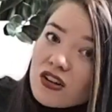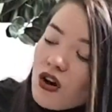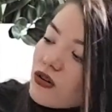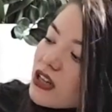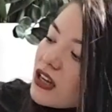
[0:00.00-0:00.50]

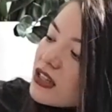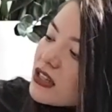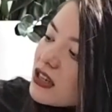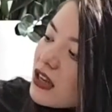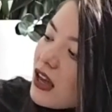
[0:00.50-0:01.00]

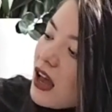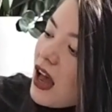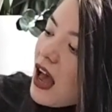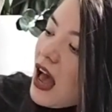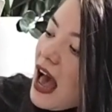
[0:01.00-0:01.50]
holders
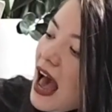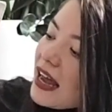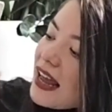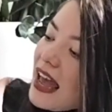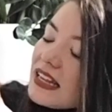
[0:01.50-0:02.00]

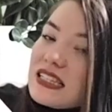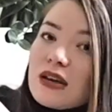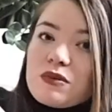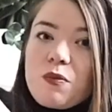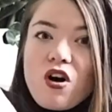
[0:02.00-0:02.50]
and a
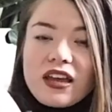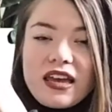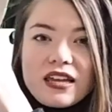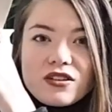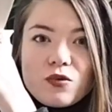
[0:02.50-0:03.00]
zipped pocket,